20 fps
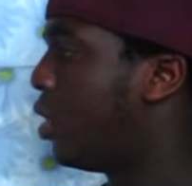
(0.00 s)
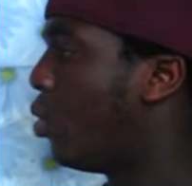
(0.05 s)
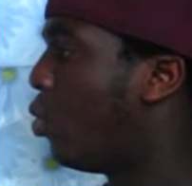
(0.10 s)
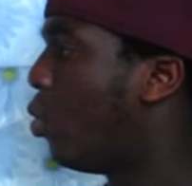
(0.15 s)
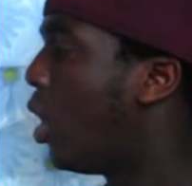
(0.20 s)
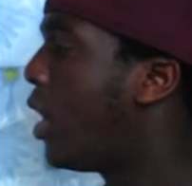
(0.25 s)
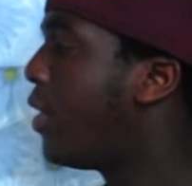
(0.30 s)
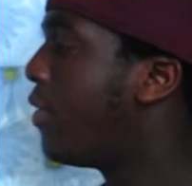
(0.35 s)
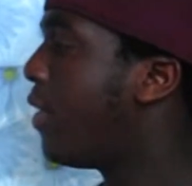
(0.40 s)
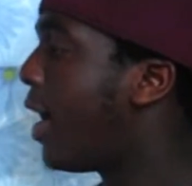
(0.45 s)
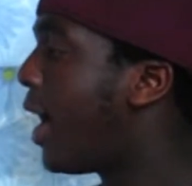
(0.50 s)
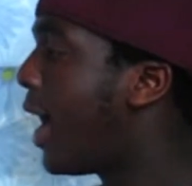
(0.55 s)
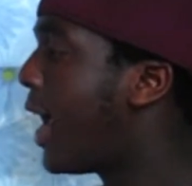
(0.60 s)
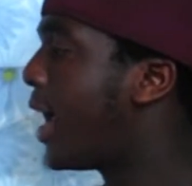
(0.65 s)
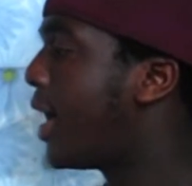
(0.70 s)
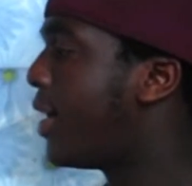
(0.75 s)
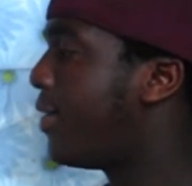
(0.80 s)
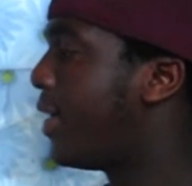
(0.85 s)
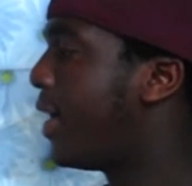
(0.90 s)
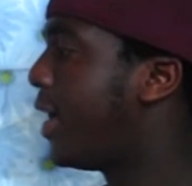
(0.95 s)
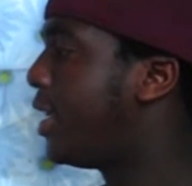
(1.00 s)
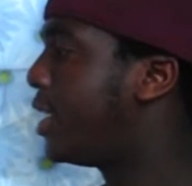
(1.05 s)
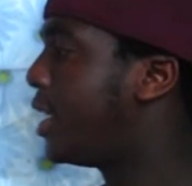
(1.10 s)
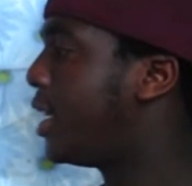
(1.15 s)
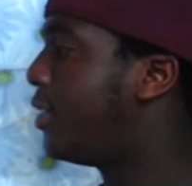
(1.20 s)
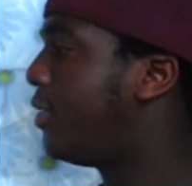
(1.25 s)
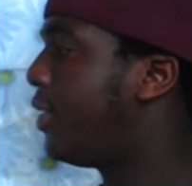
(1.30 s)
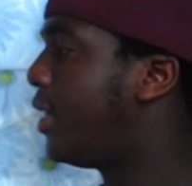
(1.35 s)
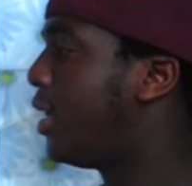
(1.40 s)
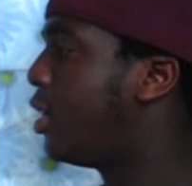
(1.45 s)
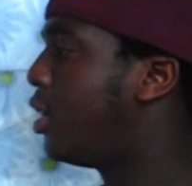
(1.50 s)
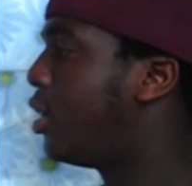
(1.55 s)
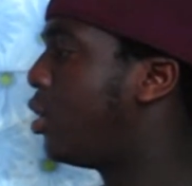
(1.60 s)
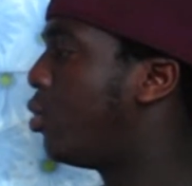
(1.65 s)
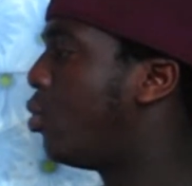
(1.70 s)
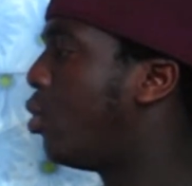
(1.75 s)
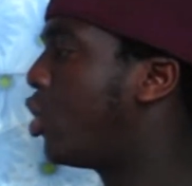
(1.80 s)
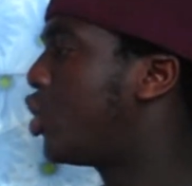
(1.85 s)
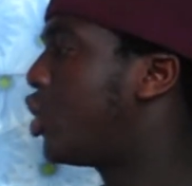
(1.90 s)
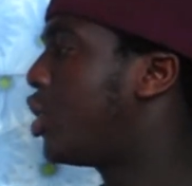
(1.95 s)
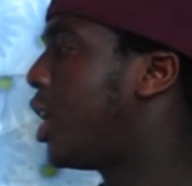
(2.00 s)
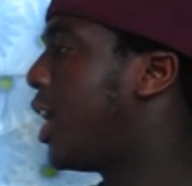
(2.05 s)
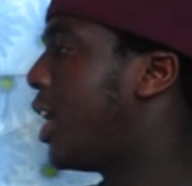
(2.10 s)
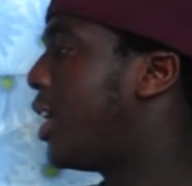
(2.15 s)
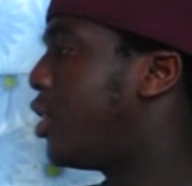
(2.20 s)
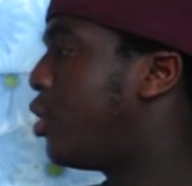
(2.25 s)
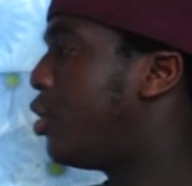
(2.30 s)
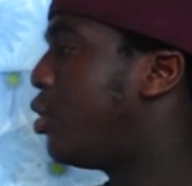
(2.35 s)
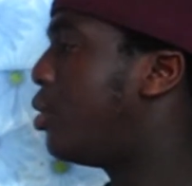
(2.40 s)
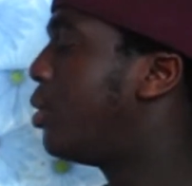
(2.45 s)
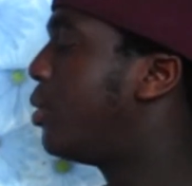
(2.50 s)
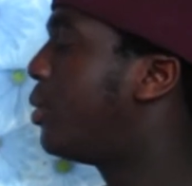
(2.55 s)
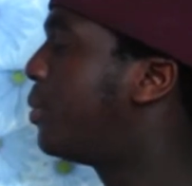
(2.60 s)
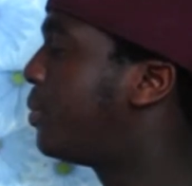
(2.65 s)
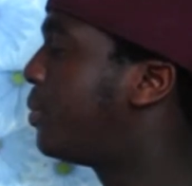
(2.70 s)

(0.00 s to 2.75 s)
What if I have HIV? What should I do?